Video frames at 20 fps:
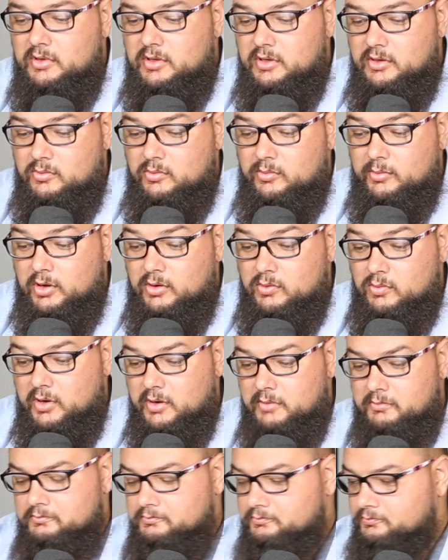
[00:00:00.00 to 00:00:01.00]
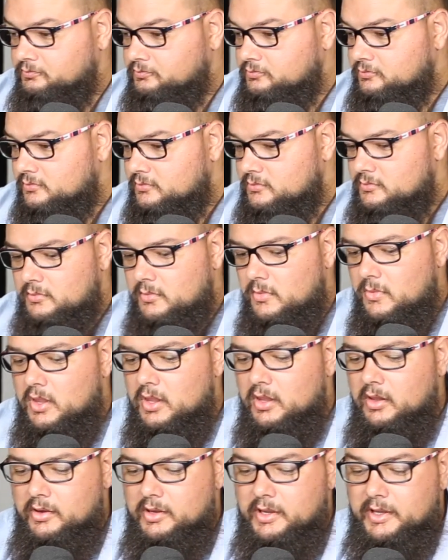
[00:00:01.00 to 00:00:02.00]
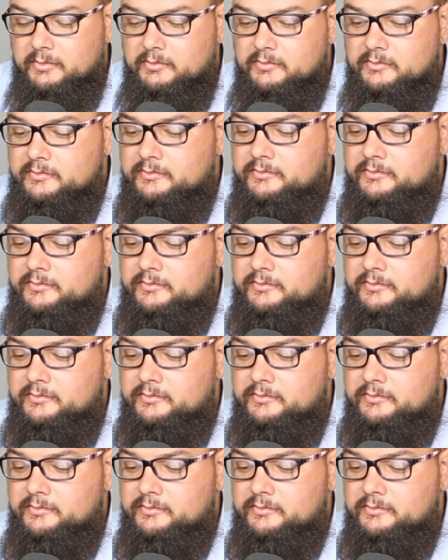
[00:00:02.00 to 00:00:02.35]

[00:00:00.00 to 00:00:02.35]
uh, Mark 1. Okay.